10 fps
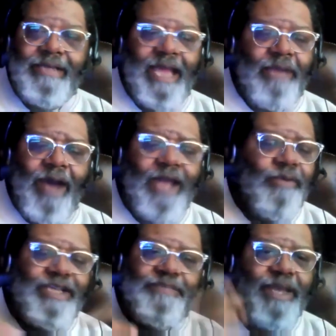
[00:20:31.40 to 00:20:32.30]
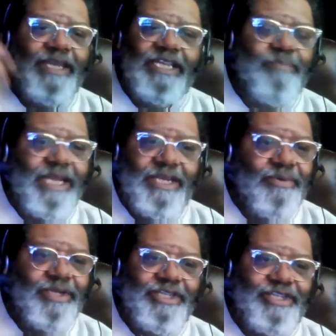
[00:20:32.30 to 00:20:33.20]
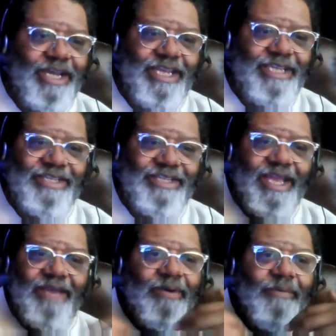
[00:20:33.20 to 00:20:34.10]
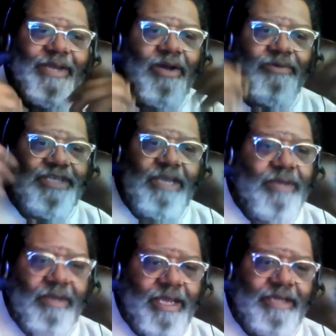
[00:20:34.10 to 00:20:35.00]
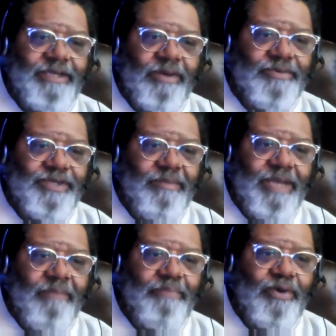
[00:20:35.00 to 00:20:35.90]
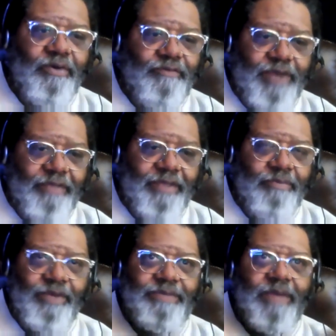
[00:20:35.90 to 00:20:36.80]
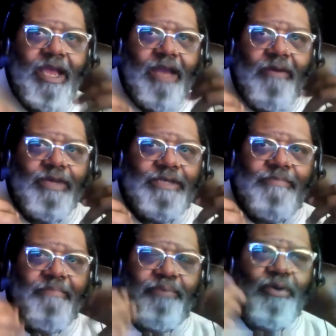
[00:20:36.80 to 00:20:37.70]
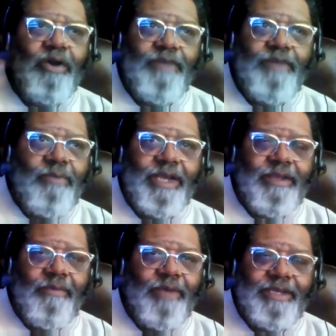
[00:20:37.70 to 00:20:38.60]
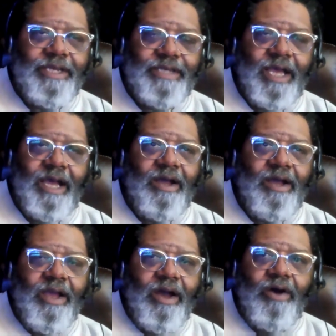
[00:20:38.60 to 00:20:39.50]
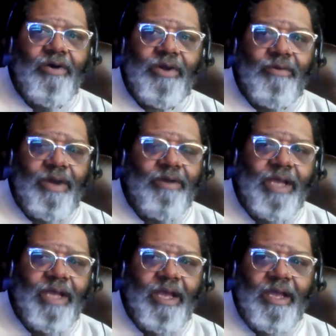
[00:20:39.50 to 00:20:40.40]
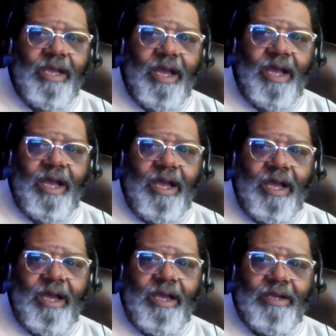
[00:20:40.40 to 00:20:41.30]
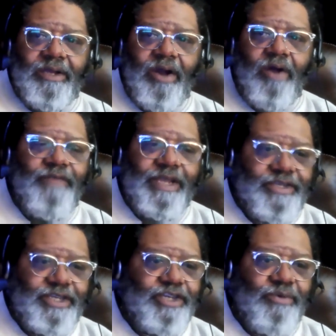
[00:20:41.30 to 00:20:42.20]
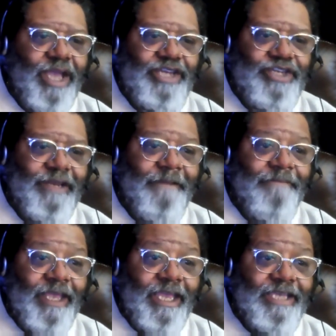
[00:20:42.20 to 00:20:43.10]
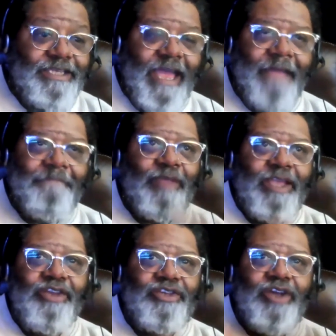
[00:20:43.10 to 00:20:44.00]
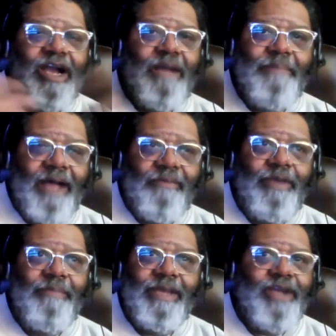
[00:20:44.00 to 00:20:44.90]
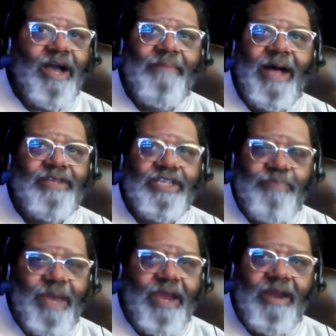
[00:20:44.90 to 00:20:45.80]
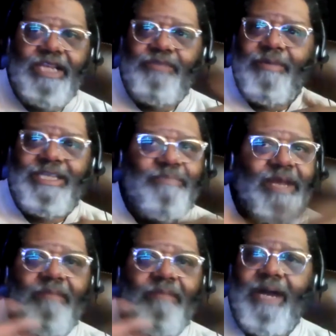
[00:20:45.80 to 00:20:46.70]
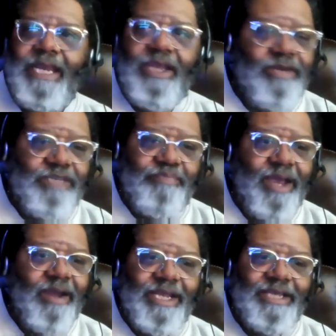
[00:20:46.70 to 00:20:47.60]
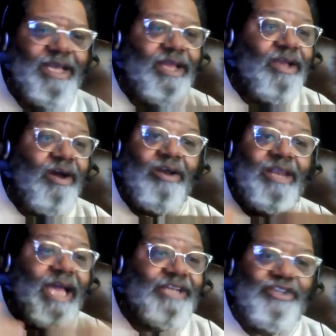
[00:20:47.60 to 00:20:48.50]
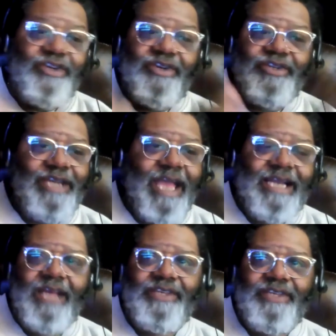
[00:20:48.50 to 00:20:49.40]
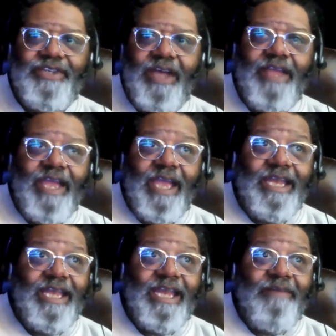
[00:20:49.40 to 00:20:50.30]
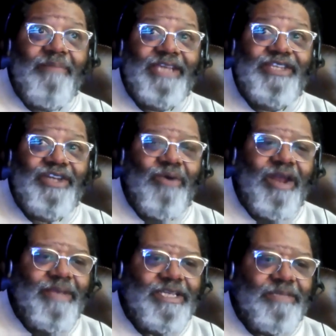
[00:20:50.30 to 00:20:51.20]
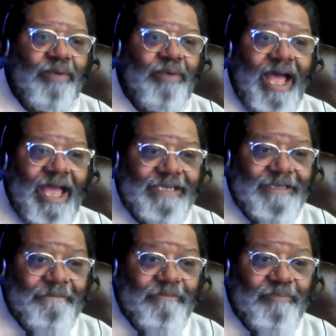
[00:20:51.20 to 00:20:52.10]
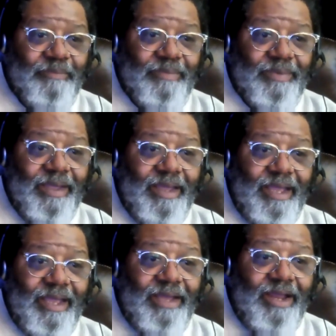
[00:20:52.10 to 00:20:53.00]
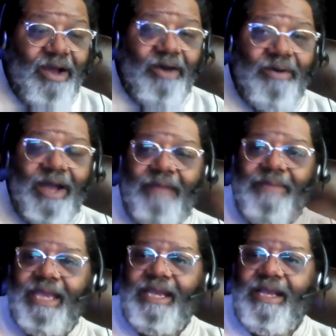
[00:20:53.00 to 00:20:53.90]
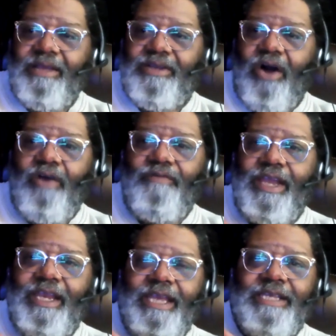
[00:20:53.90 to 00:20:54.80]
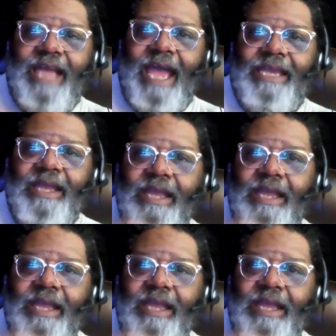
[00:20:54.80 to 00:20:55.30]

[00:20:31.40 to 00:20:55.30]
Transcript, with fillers: like why do we spend this money doing studies when we don't seem to it don't seem to improve nothing? Which was been proven with with this uh, whole corona uh, uh, covid situation is that you talk about we've been talking about disparities we've been spending money on disparities on lectures and that kind of stuff and then everybody still want to be surprised you know i mean uh, covid is like